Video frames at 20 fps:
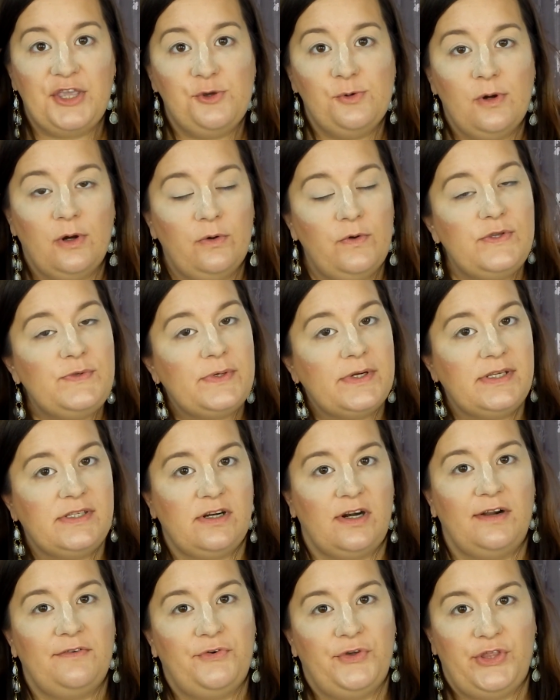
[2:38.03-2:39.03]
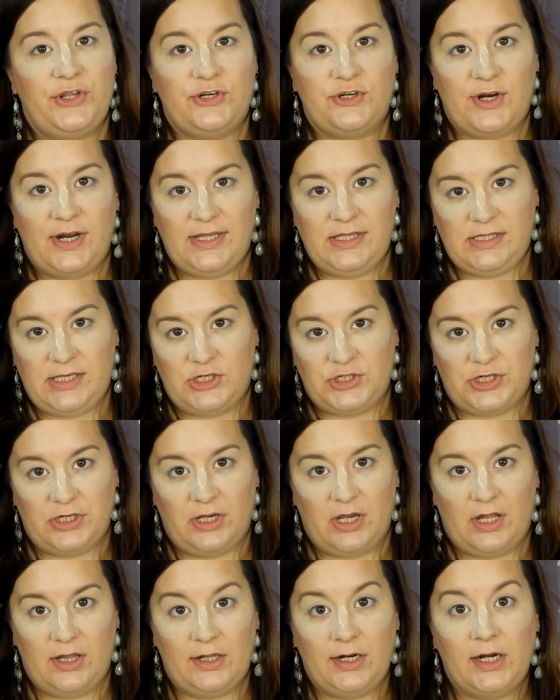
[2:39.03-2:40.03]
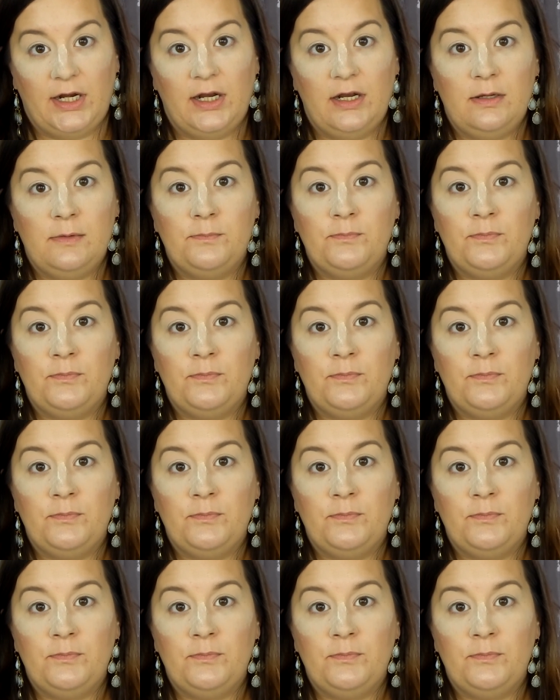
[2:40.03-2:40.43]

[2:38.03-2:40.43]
you always want to start off with a transition color,